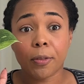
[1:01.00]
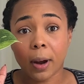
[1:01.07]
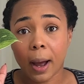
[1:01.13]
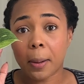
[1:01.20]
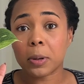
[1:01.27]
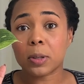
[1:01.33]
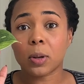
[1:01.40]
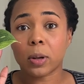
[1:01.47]
for
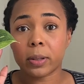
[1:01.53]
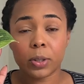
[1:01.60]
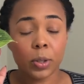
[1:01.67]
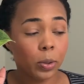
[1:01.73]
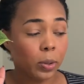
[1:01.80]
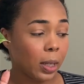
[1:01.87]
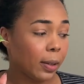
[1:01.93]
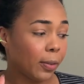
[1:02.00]
Amazon
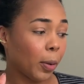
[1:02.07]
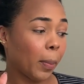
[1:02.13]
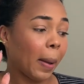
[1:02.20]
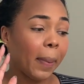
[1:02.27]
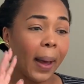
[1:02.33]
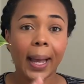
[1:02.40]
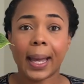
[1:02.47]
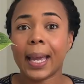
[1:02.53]
to deliver my
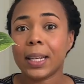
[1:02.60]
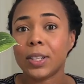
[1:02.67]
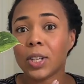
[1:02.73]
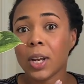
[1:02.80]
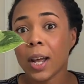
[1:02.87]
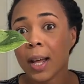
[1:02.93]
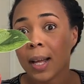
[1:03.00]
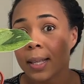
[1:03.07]
package.
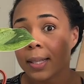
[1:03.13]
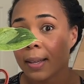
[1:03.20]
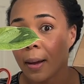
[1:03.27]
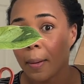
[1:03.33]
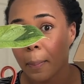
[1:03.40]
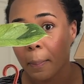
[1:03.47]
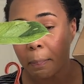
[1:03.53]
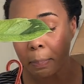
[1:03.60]

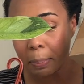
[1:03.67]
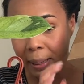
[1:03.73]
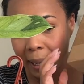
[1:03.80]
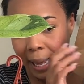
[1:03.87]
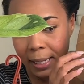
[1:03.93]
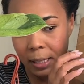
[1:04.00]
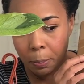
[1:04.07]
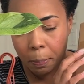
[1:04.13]
Some
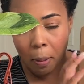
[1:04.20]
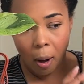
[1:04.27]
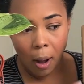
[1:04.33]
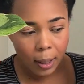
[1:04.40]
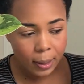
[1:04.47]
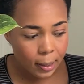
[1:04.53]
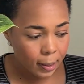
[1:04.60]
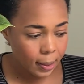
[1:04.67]
plant
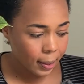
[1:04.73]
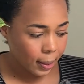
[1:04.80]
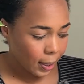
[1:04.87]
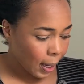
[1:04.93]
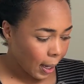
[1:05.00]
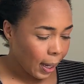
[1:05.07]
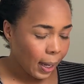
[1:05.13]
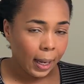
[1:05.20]
pots
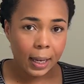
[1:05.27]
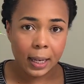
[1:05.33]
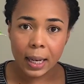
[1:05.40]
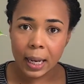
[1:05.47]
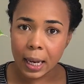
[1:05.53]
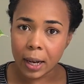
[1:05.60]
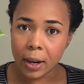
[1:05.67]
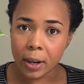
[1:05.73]
in
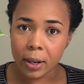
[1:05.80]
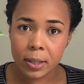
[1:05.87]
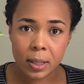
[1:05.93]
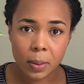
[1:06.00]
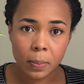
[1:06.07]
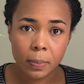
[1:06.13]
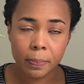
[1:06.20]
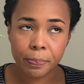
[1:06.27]
here,
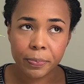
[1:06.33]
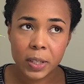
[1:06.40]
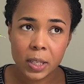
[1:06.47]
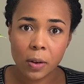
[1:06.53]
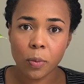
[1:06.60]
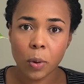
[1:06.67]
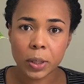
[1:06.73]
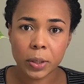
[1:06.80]
some
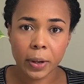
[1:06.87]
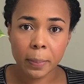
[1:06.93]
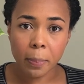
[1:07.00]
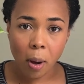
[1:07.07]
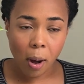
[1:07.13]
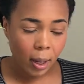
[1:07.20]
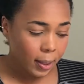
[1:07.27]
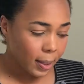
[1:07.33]
self-watering
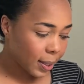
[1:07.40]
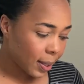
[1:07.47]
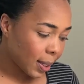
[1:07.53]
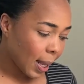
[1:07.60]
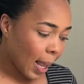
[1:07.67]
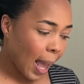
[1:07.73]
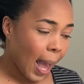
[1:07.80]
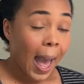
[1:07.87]

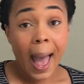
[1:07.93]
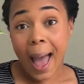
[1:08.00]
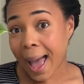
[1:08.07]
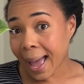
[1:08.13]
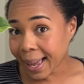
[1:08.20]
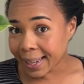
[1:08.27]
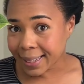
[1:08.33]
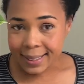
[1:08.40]
pots,
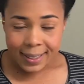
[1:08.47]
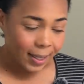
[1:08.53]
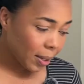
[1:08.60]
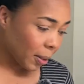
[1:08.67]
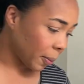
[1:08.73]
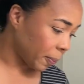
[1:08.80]
and